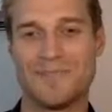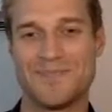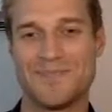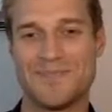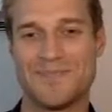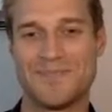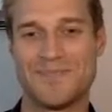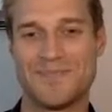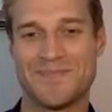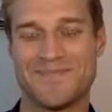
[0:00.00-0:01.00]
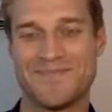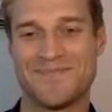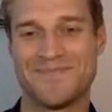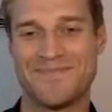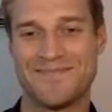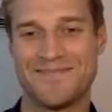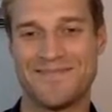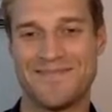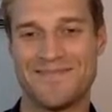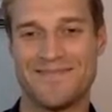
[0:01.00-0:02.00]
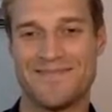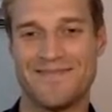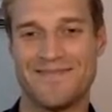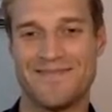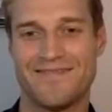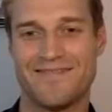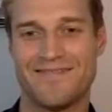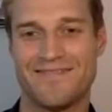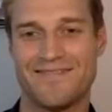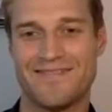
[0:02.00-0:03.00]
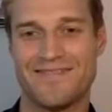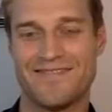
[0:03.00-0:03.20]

(not speaking)